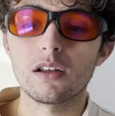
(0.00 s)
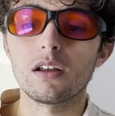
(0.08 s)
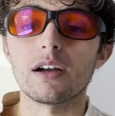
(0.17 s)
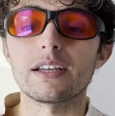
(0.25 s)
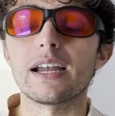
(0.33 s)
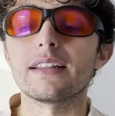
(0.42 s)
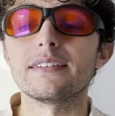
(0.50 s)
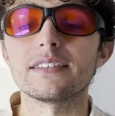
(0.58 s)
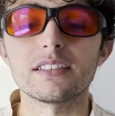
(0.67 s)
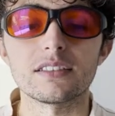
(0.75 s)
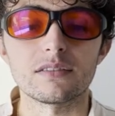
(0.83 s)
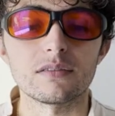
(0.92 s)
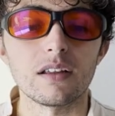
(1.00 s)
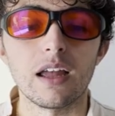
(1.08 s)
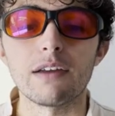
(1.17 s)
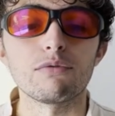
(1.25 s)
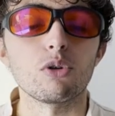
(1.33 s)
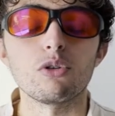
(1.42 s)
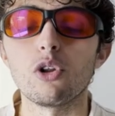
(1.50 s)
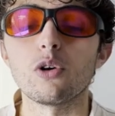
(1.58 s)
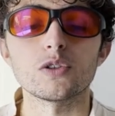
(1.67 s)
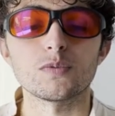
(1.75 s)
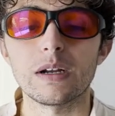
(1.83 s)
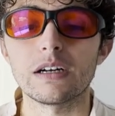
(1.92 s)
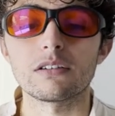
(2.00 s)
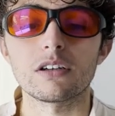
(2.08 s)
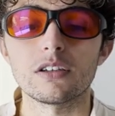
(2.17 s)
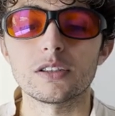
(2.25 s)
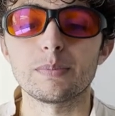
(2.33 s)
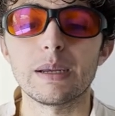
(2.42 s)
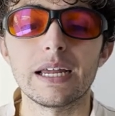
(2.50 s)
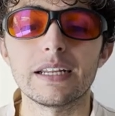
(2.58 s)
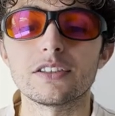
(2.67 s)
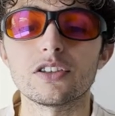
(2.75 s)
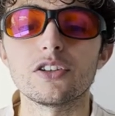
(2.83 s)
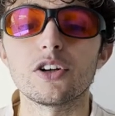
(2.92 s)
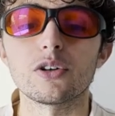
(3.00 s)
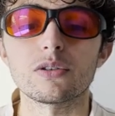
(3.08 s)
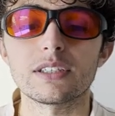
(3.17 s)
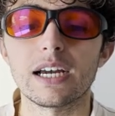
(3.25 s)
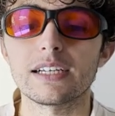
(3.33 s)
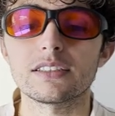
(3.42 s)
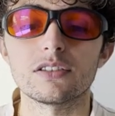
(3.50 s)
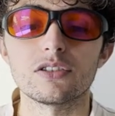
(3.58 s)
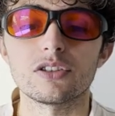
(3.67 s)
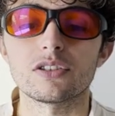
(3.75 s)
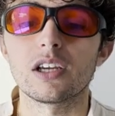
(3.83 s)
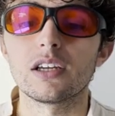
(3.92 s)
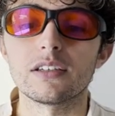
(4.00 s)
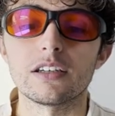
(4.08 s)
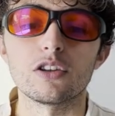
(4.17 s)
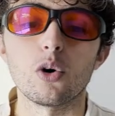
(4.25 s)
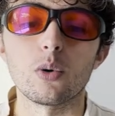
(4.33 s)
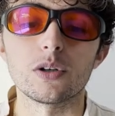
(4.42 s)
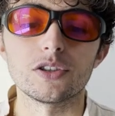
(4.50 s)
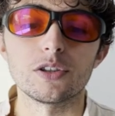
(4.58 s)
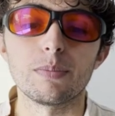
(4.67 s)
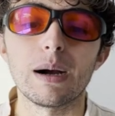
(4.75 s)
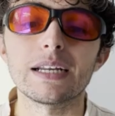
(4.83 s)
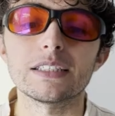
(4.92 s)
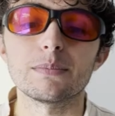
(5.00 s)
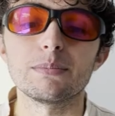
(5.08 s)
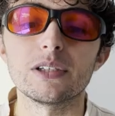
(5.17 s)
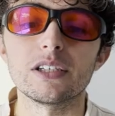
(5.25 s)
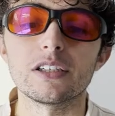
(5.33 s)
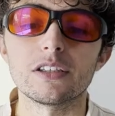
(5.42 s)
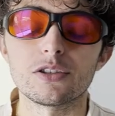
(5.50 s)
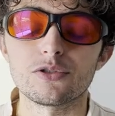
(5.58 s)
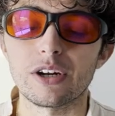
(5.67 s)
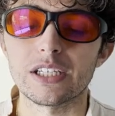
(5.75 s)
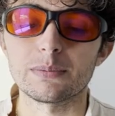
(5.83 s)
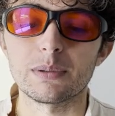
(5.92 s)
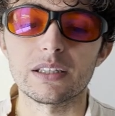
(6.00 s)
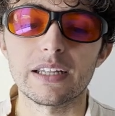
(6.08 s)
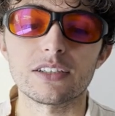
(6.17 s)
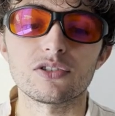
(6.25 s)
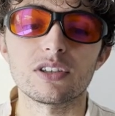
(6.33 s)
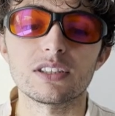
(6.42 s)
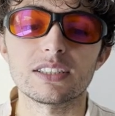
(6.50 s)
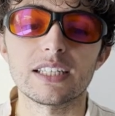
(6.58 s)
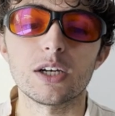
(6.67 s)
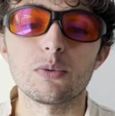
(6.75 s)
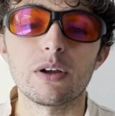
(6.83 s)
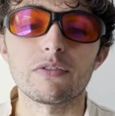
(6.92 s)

Again, everyone knows why alcohol is bad. It's a neurotoxin. It lowers your body's ability to transmit electrons. Stay away